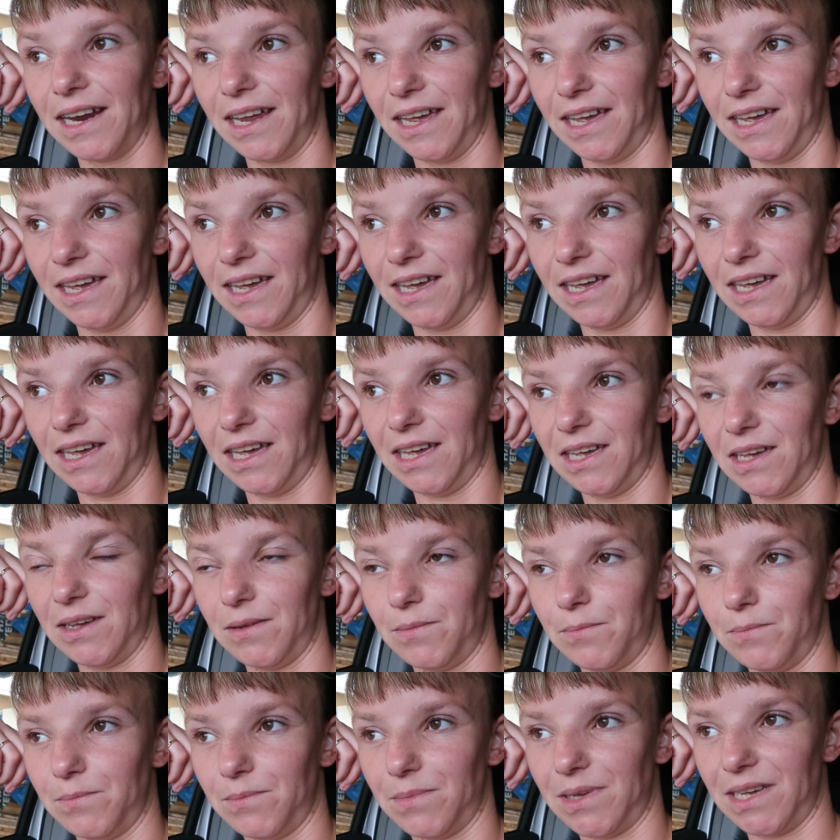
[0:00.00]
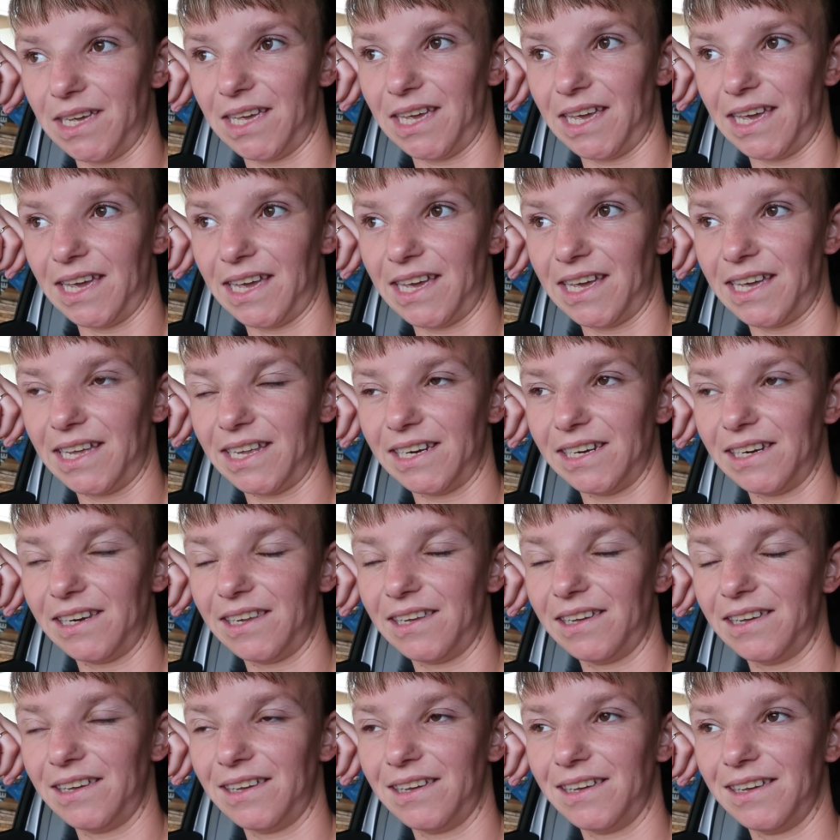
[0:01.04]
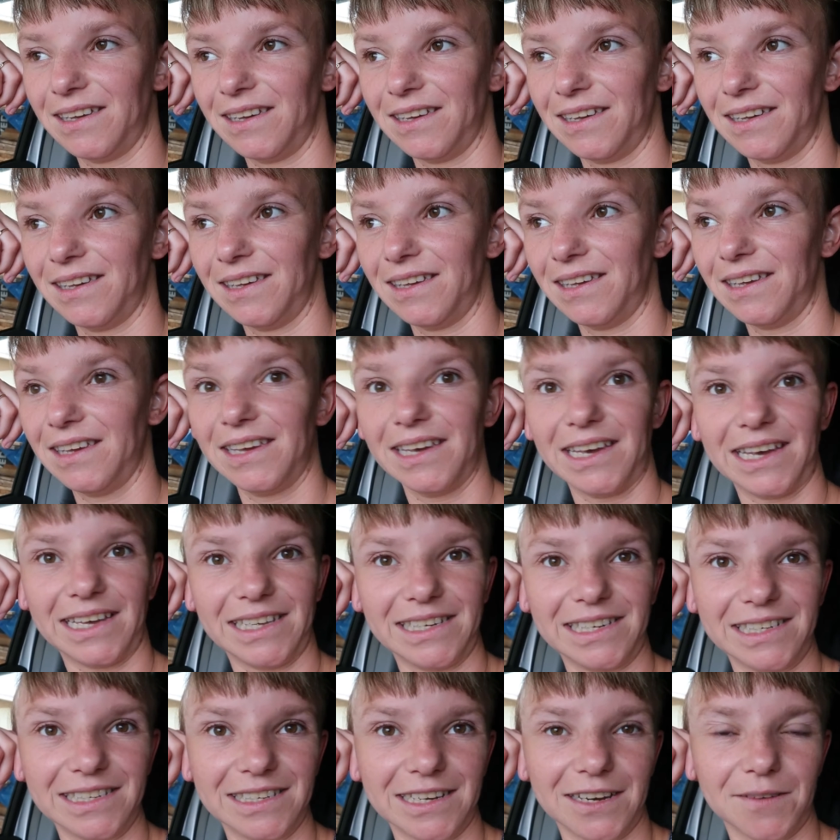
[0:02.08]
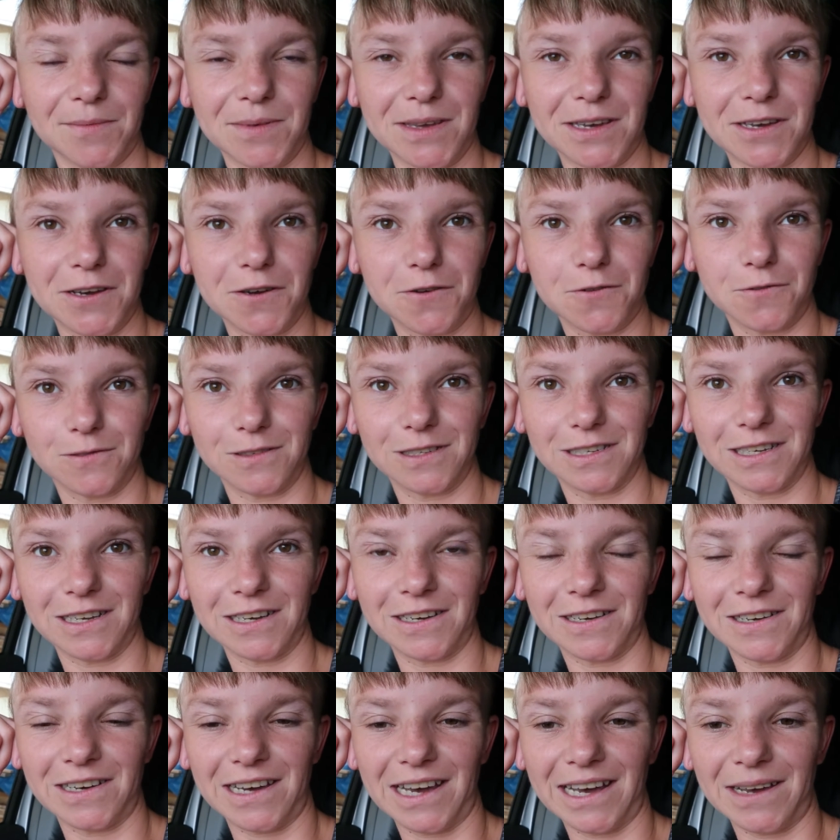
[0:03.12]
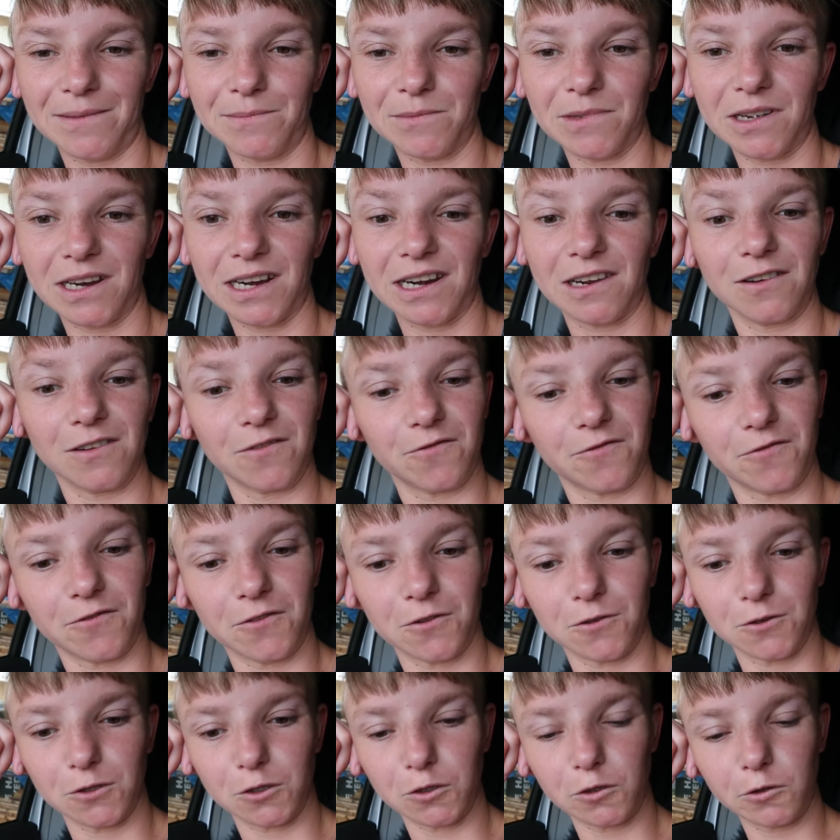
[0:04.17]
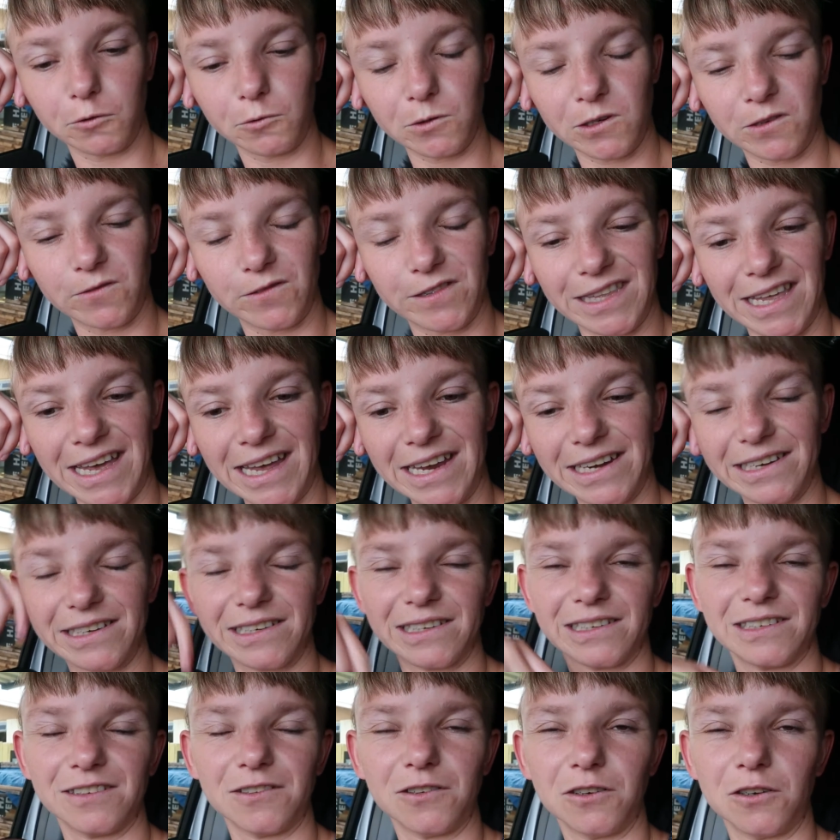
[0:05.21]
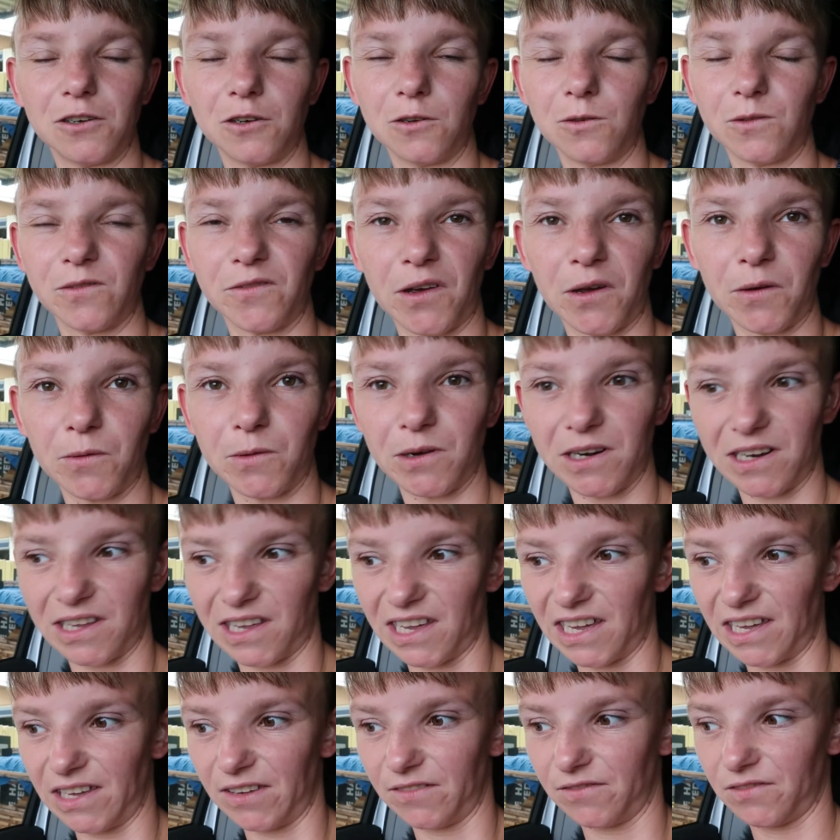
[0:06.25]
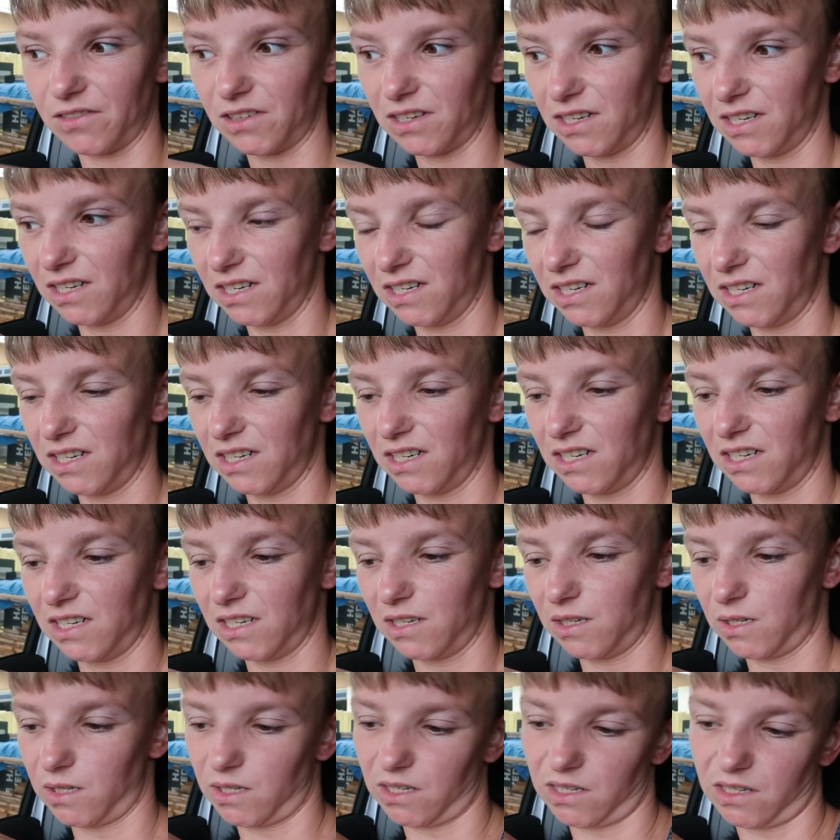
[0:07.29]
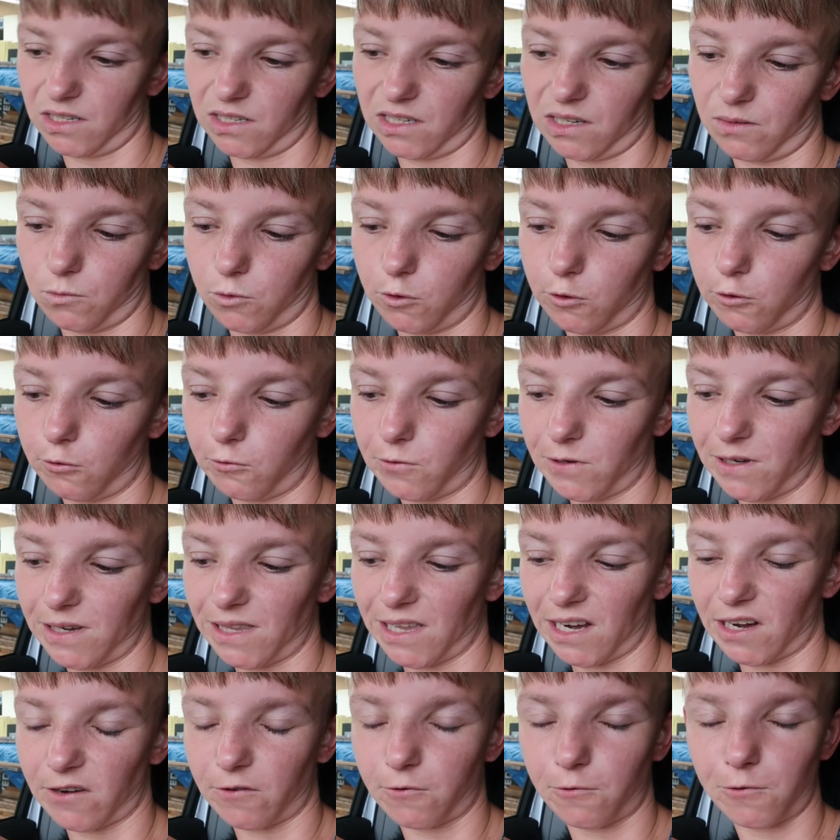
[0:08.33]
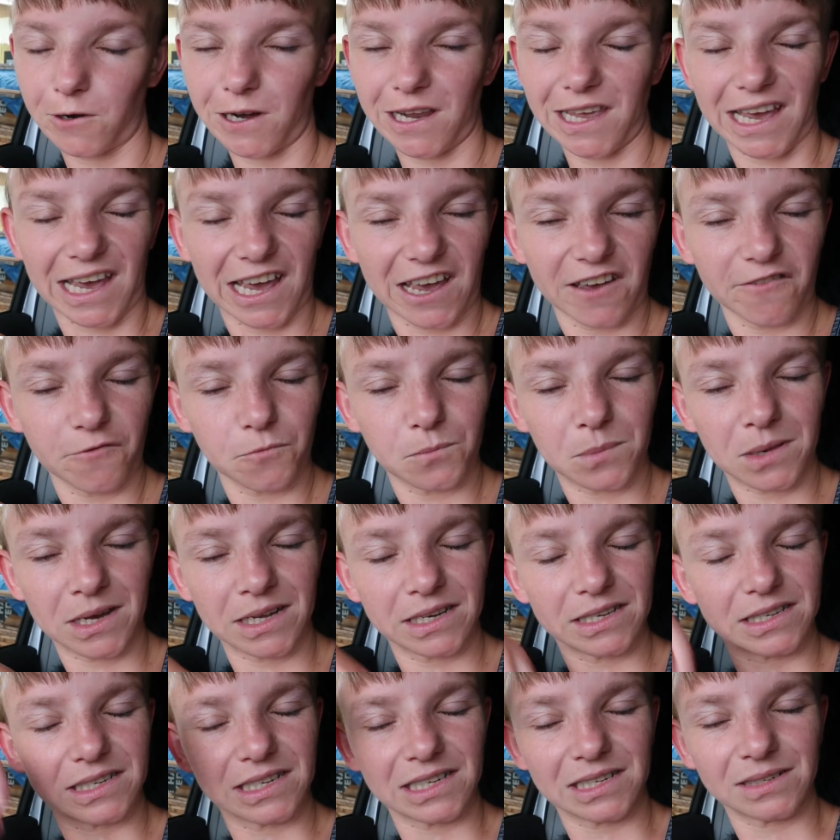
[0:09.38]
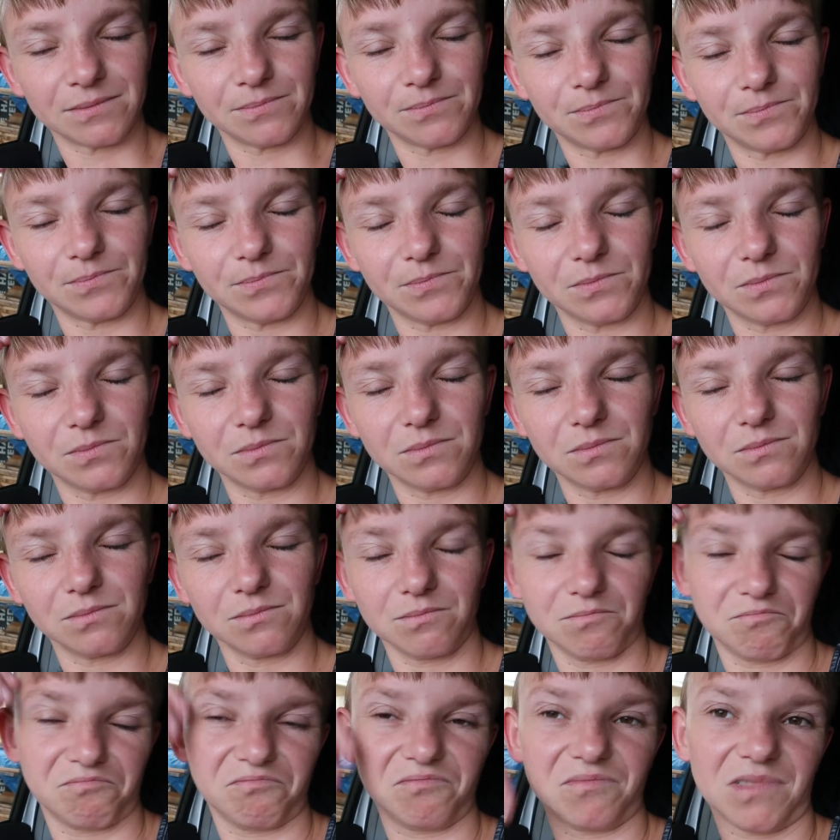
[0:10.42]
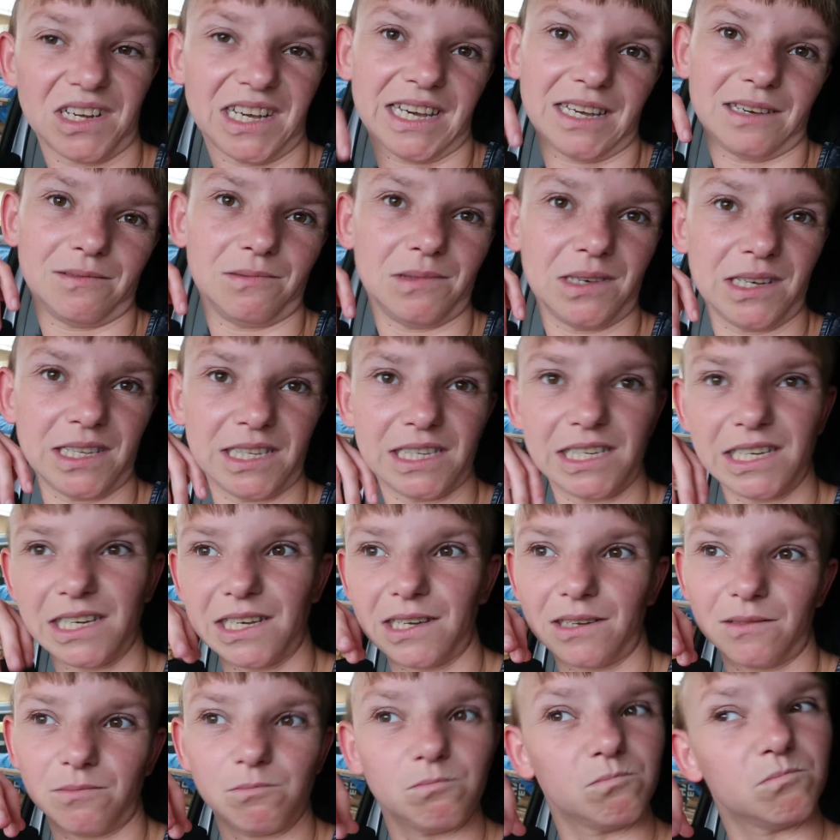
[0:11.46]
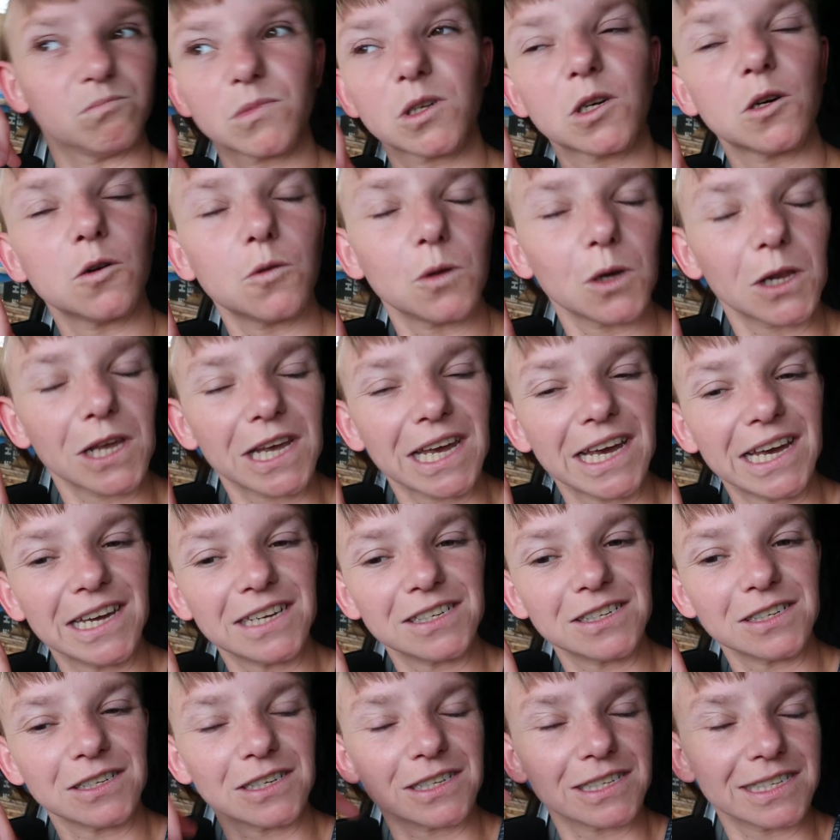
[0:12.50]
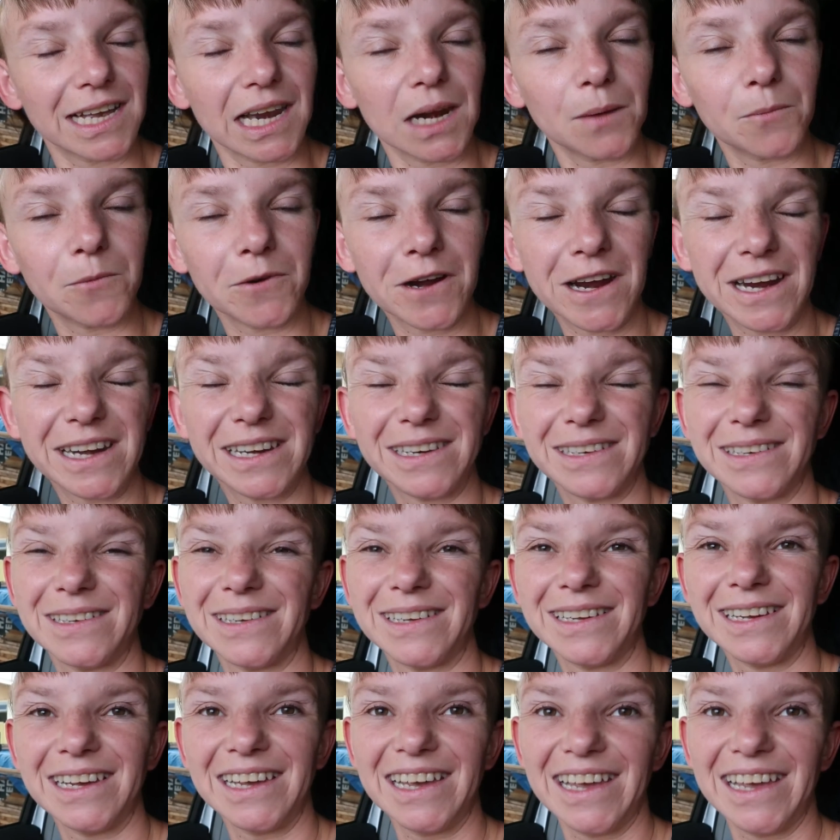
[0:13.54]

um, and it's just going to be cool. So I'm going to look for jewellery for that. I don't know if I want to have some jewellery that I already have, but um, hey, it's a cool occasion to celebrate